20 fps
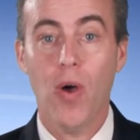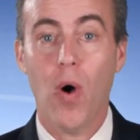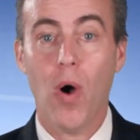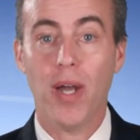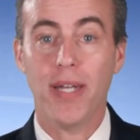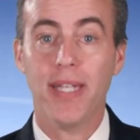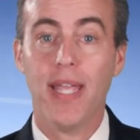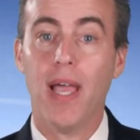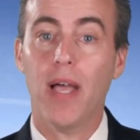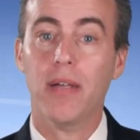
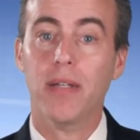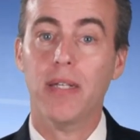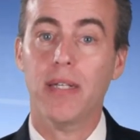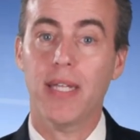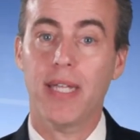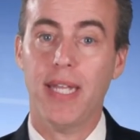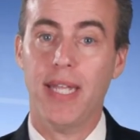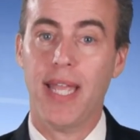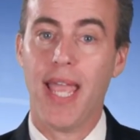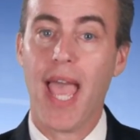on
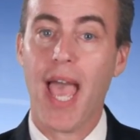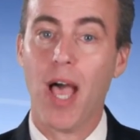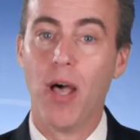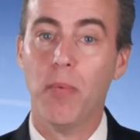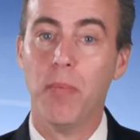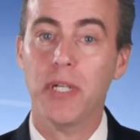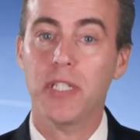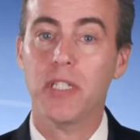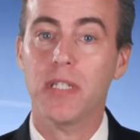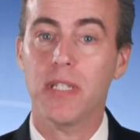calculating how
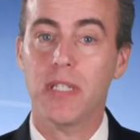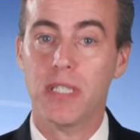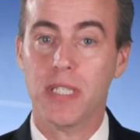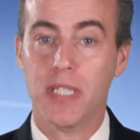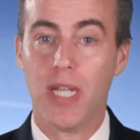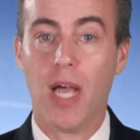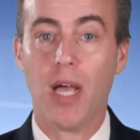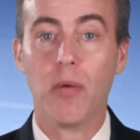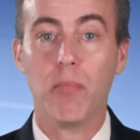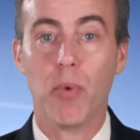much of the
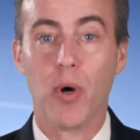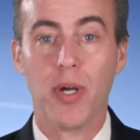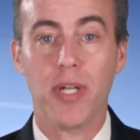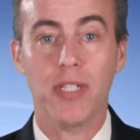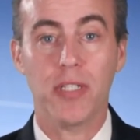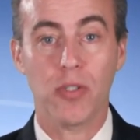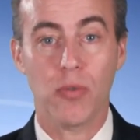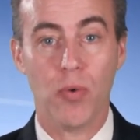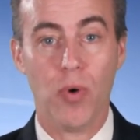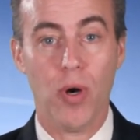stock
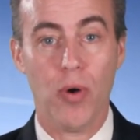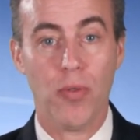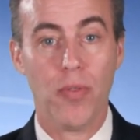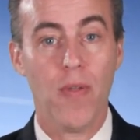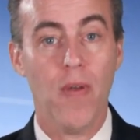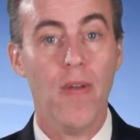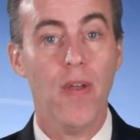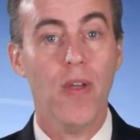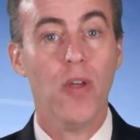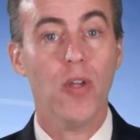market's growth
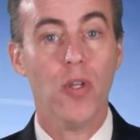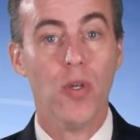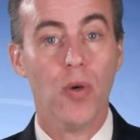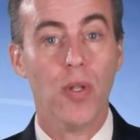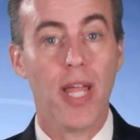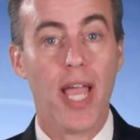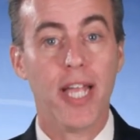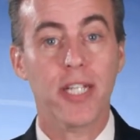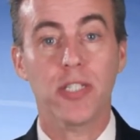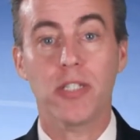
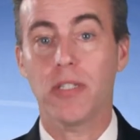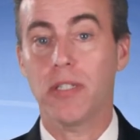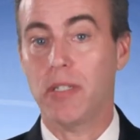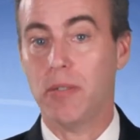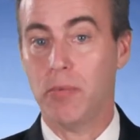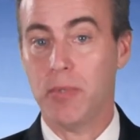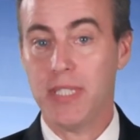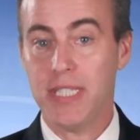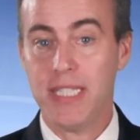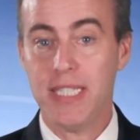you'll actually
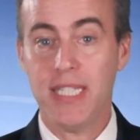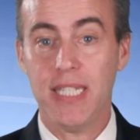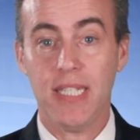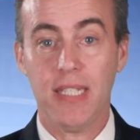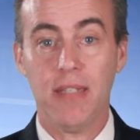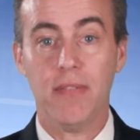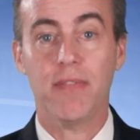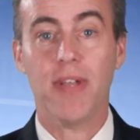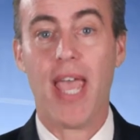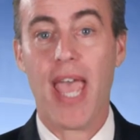
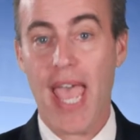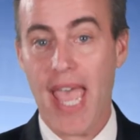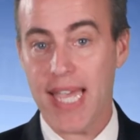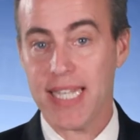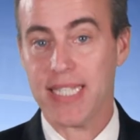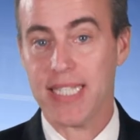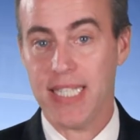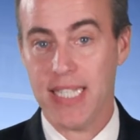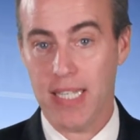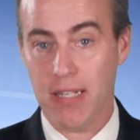receive
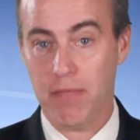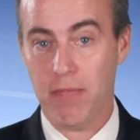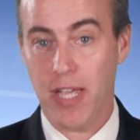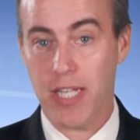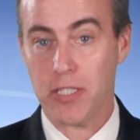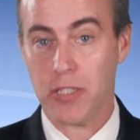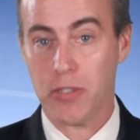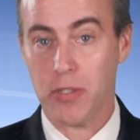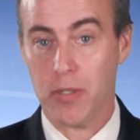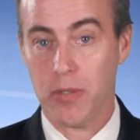as the
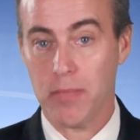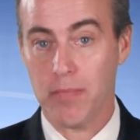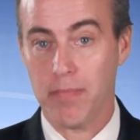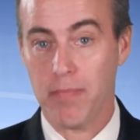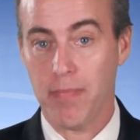investor.